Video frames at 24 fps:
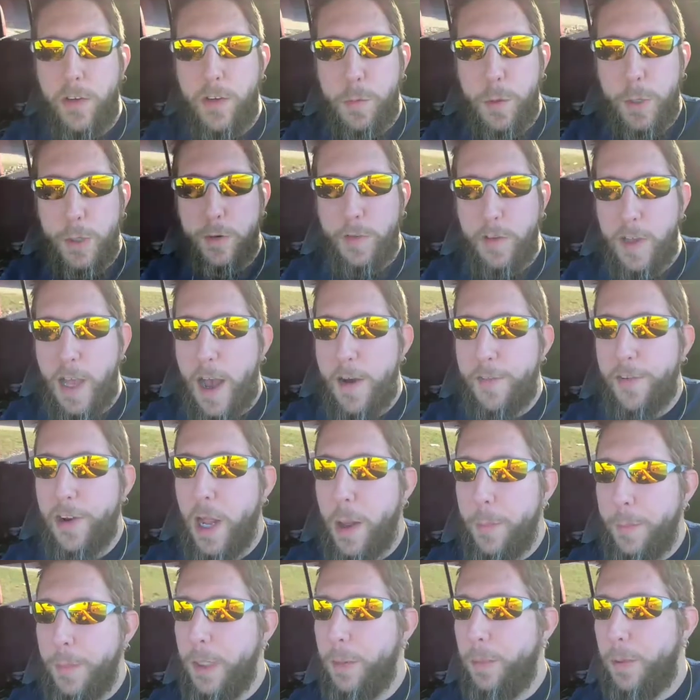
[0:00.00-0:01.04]
Everybody was laughing
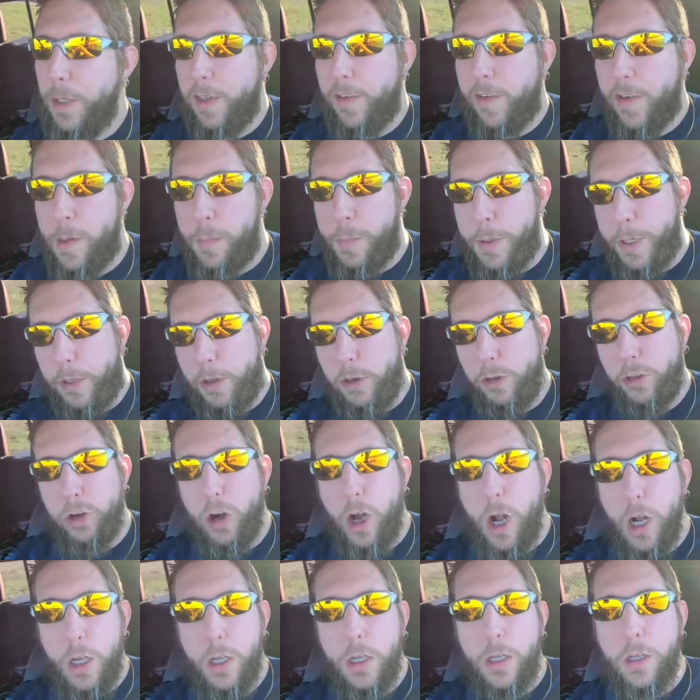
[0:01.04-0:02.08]
at me because I picked a
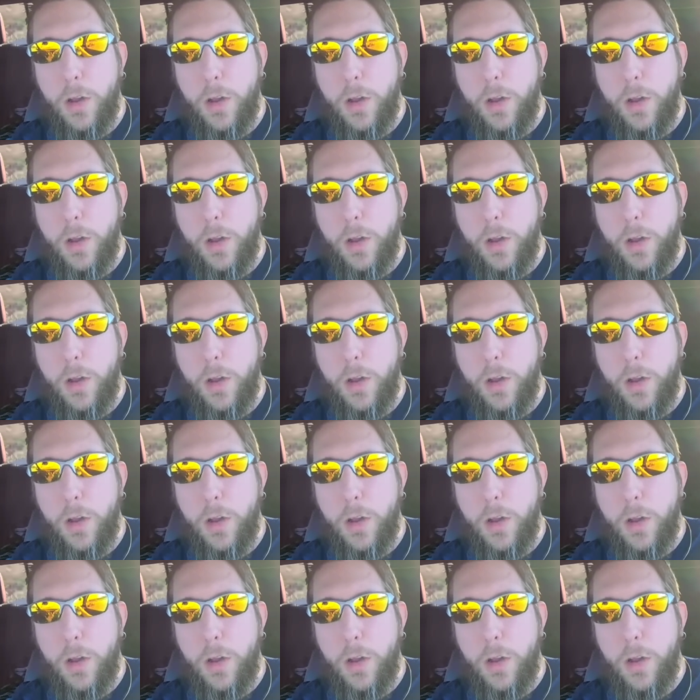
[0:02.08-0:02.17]
truck